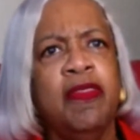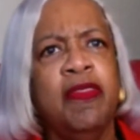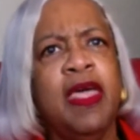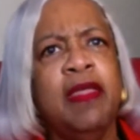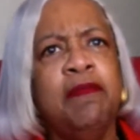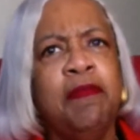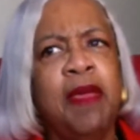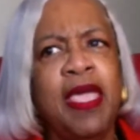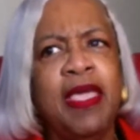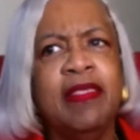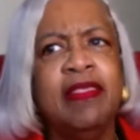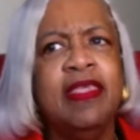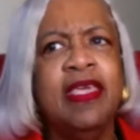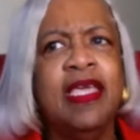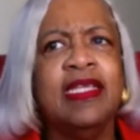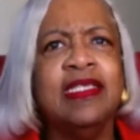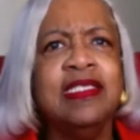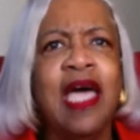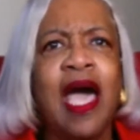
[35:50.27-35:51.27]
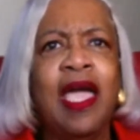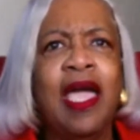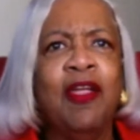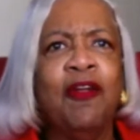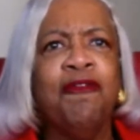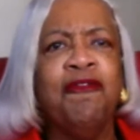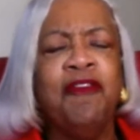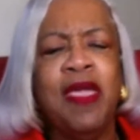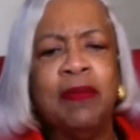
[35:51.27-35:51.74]
make the entire
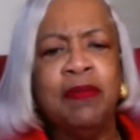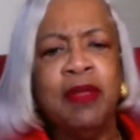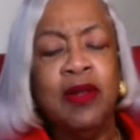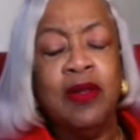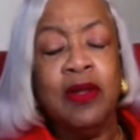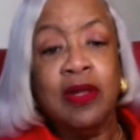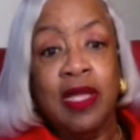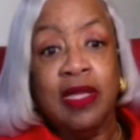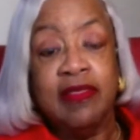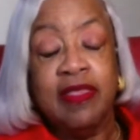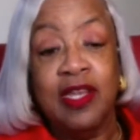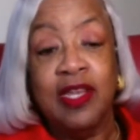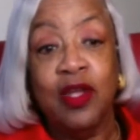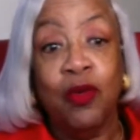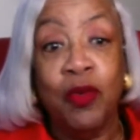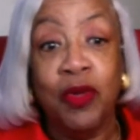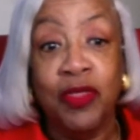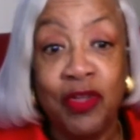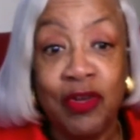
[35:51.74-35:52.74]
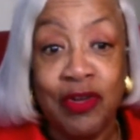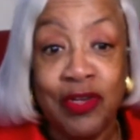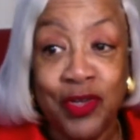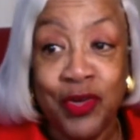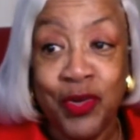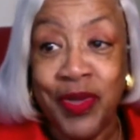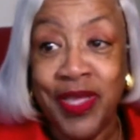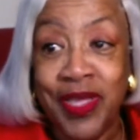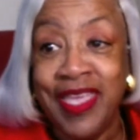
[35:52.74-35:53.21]
family look like they know what they're
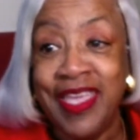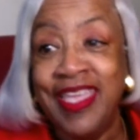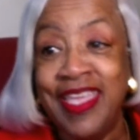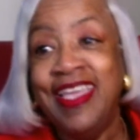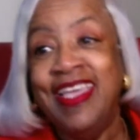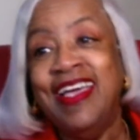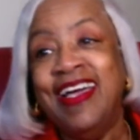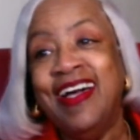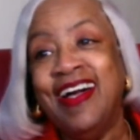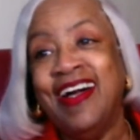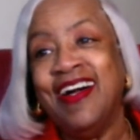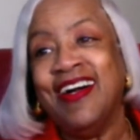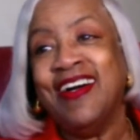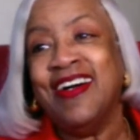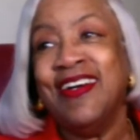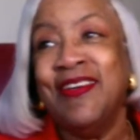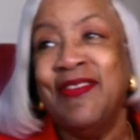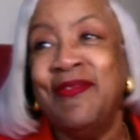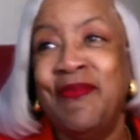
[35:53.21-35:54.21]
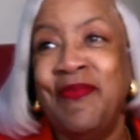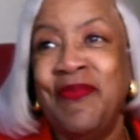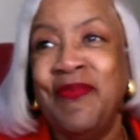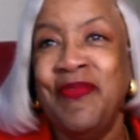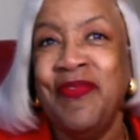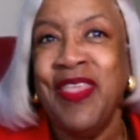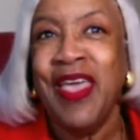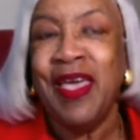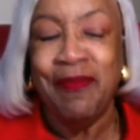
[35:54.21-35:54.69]
doing.
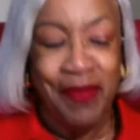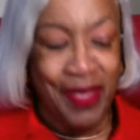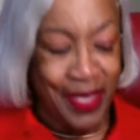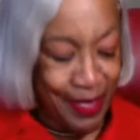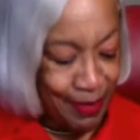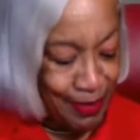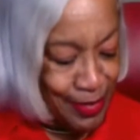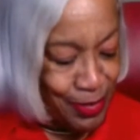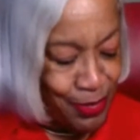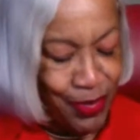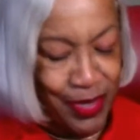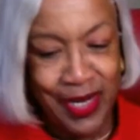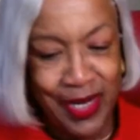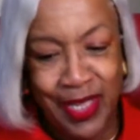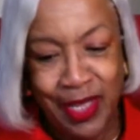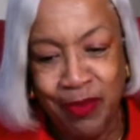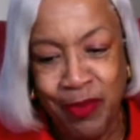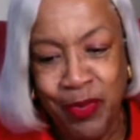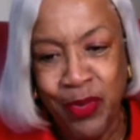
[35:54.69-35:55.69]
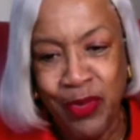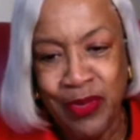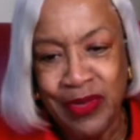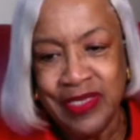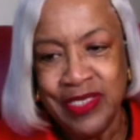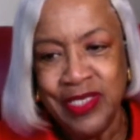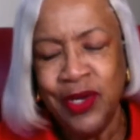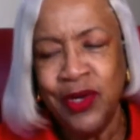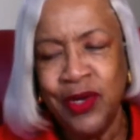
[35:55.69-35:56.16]
That becomes critically important.
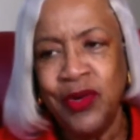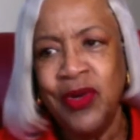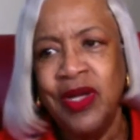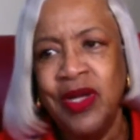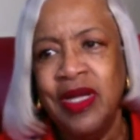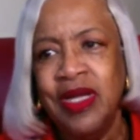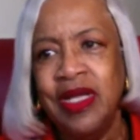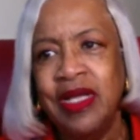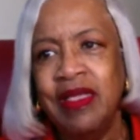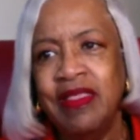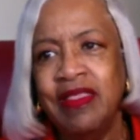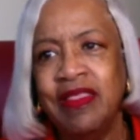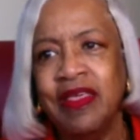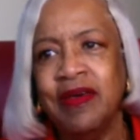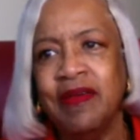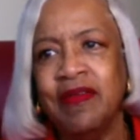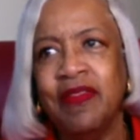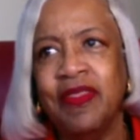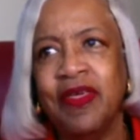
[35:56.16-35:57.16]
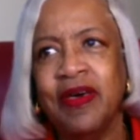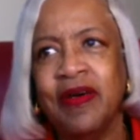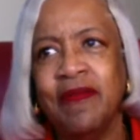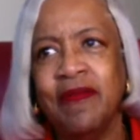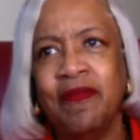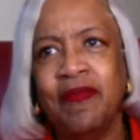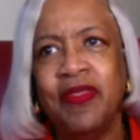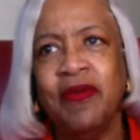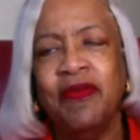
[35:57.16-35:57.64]
So the
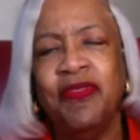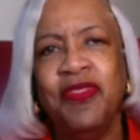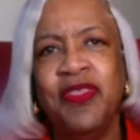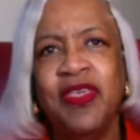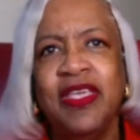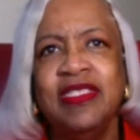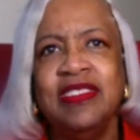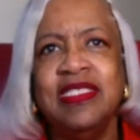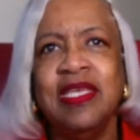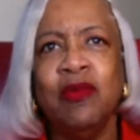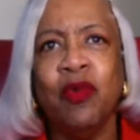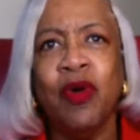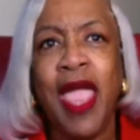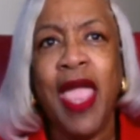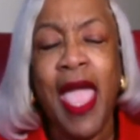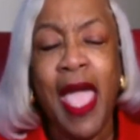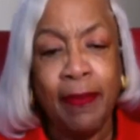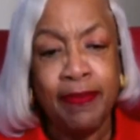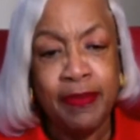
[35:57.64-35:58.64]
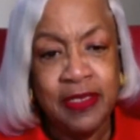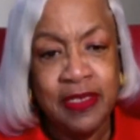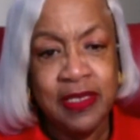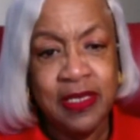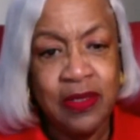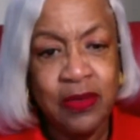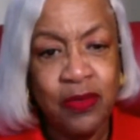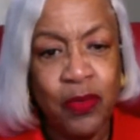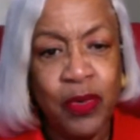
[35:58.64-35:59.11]
things that were
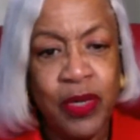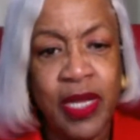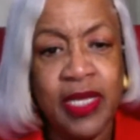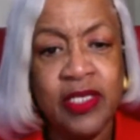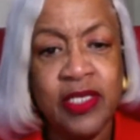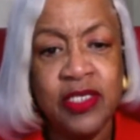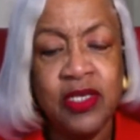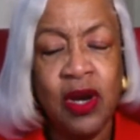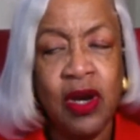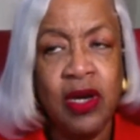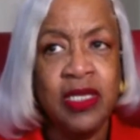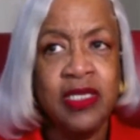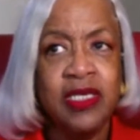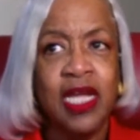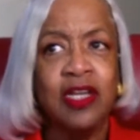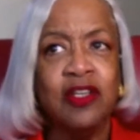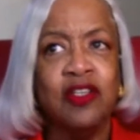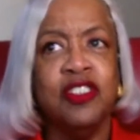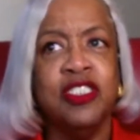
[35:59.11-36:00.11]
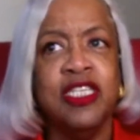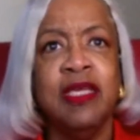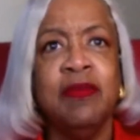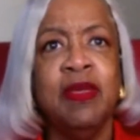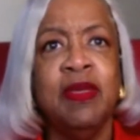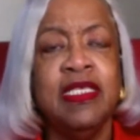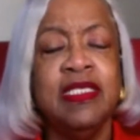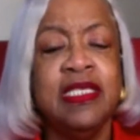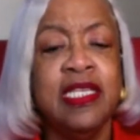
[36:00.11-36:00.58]
absent when I started, Dr.
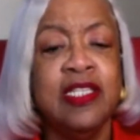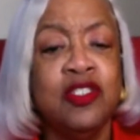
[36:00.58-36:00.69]
Jamie said,